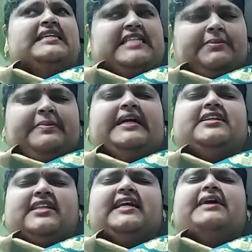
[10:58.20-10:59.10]
Some
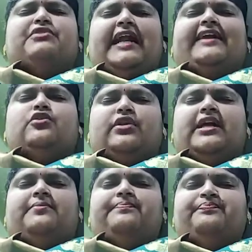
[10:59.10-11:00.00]
other I would like to
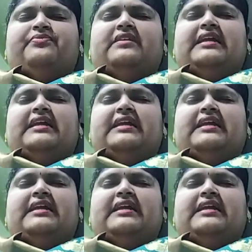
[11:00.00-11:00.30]
name: